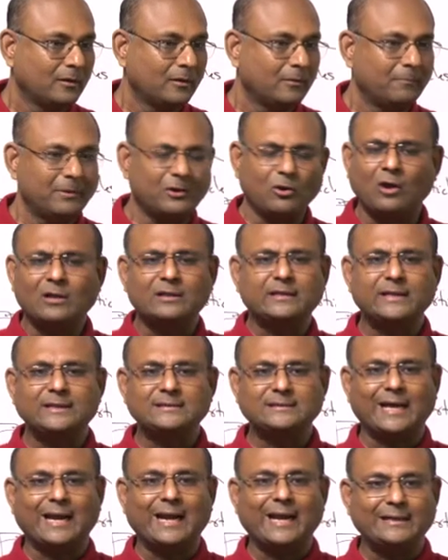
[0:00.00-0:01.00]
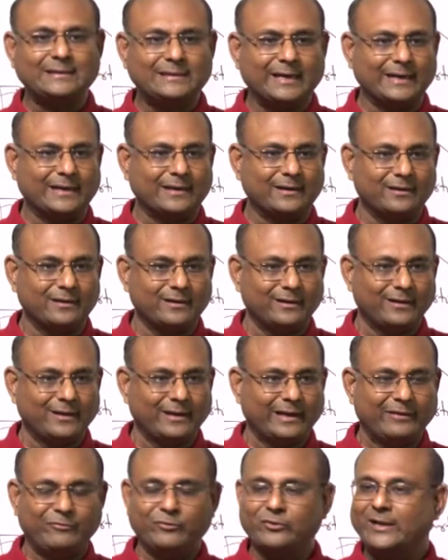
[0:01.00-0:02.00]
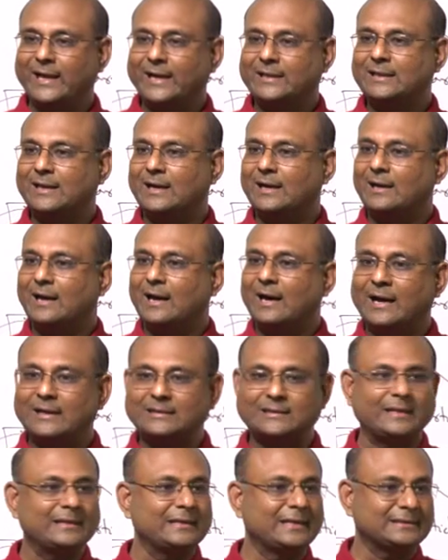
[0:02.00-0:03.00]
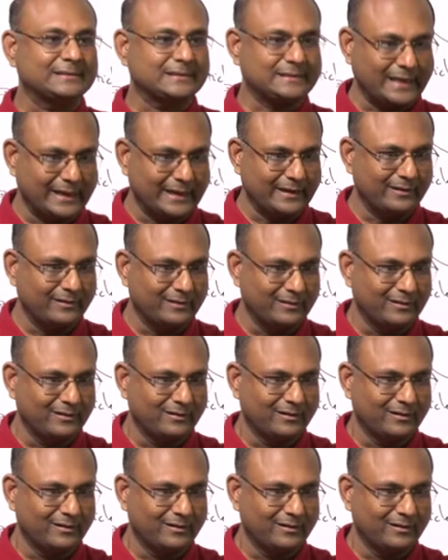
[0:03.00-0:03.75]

But all things are like that. If you take the earth and the sun,